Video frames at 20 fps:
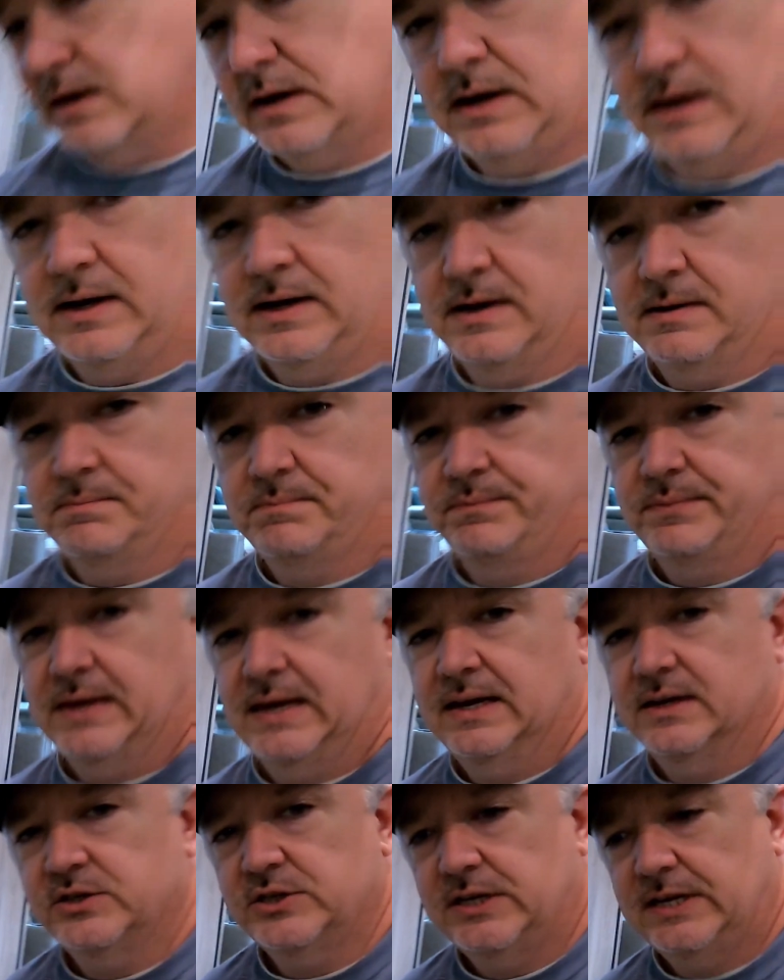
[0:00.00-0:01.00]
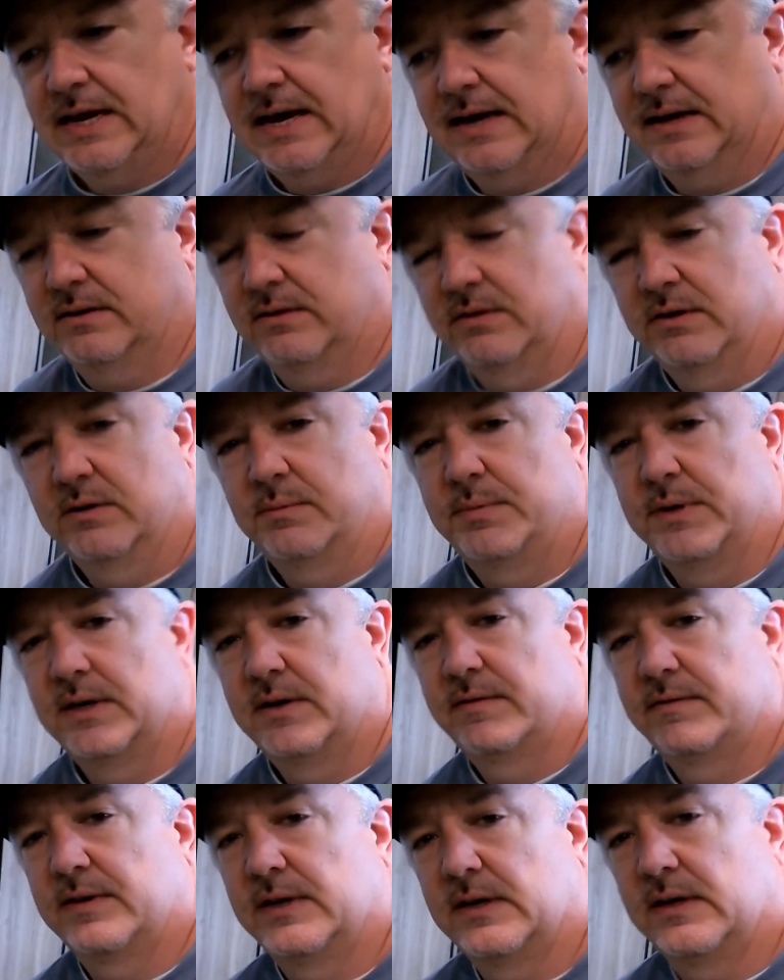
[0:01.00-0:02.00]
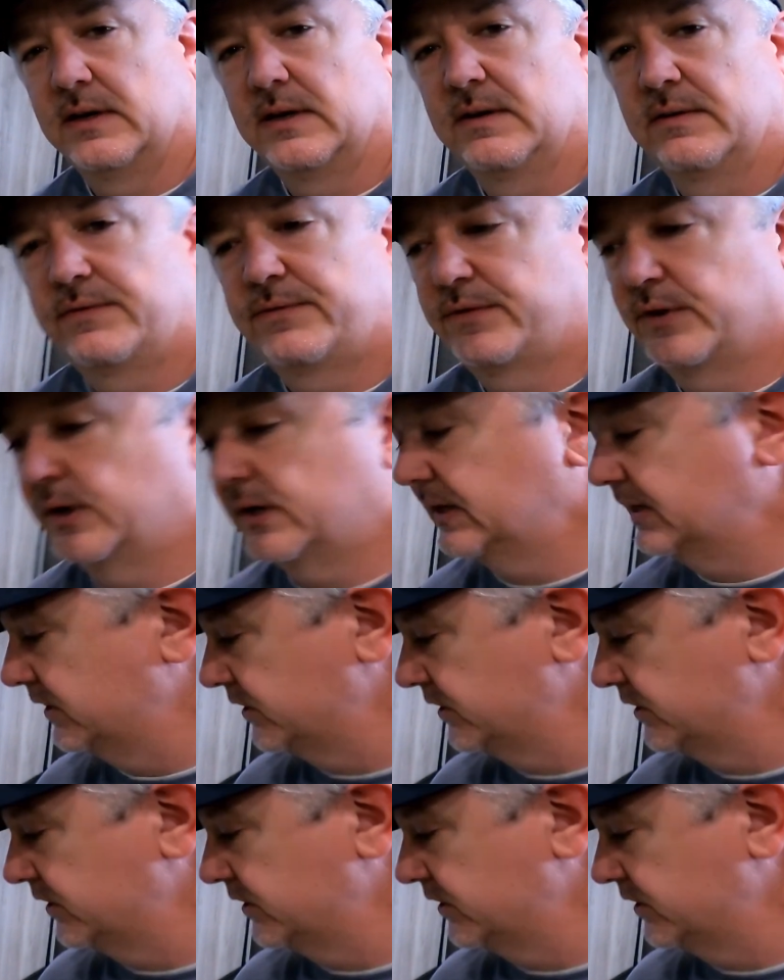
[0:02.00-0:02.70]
Angie had a little bit of a foot